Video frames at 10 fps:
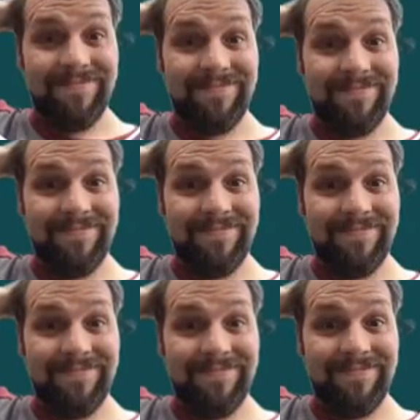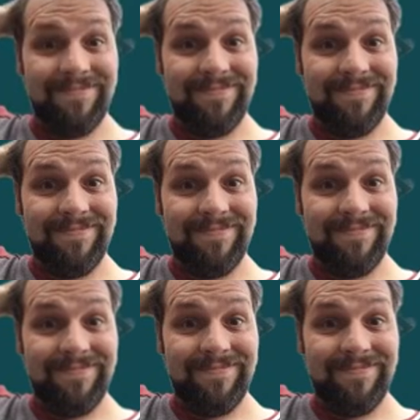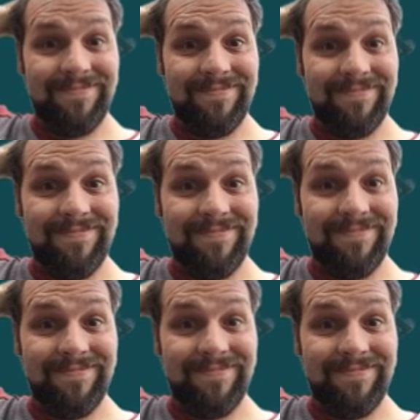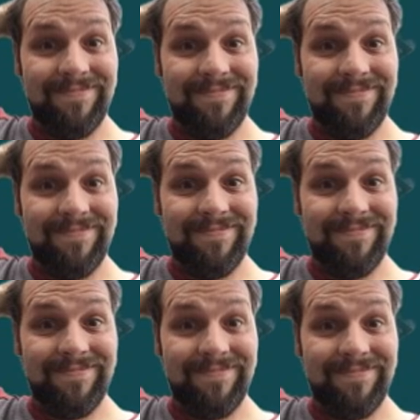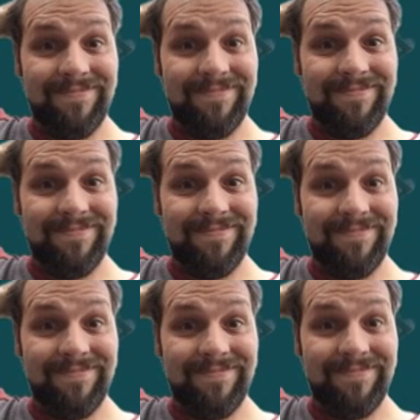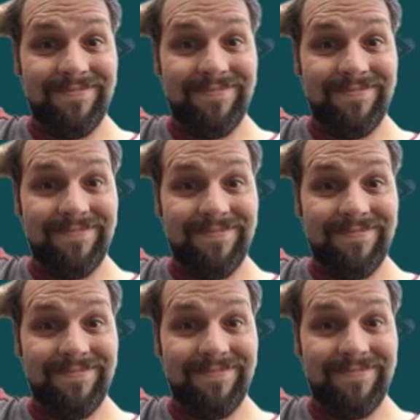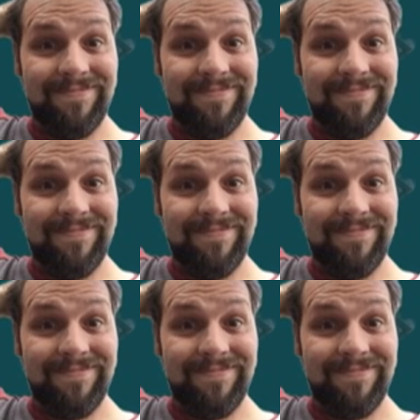(silent)